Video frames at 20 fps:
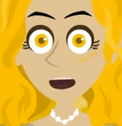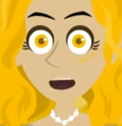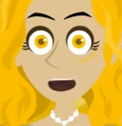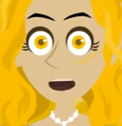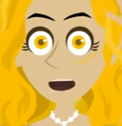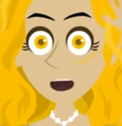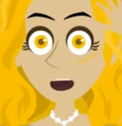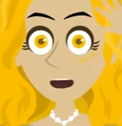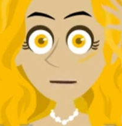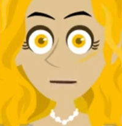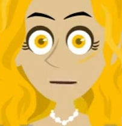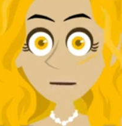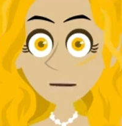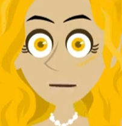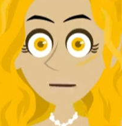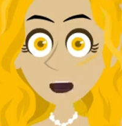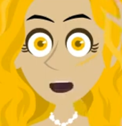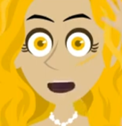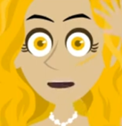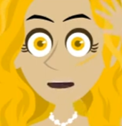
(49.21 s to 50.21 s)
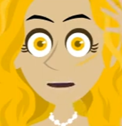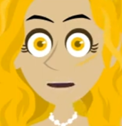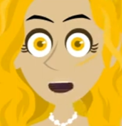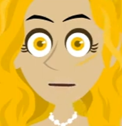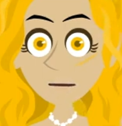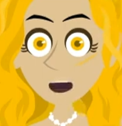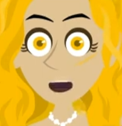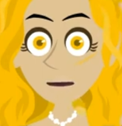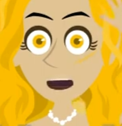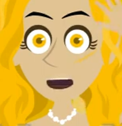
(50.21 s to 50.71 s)
you all, stay
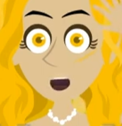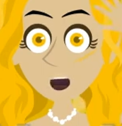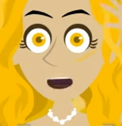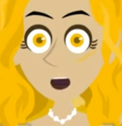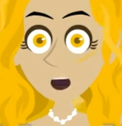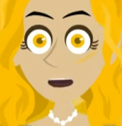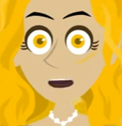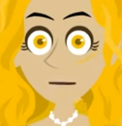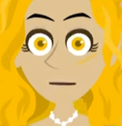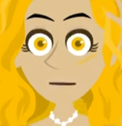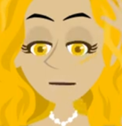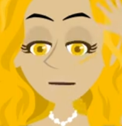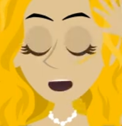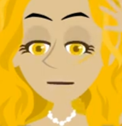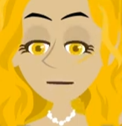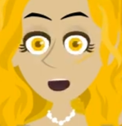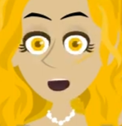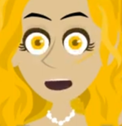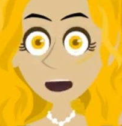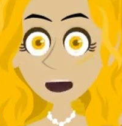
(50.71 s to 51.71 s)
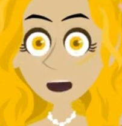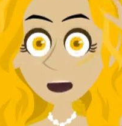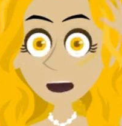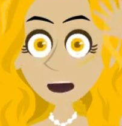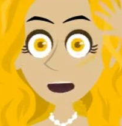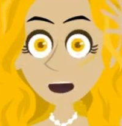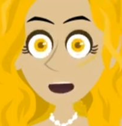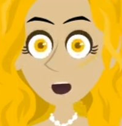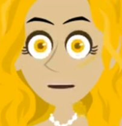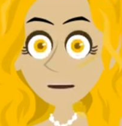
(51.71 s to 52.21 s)
safe everyone, and see you
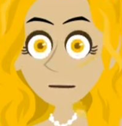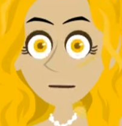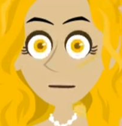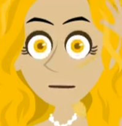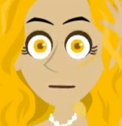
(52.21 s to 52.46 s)
later.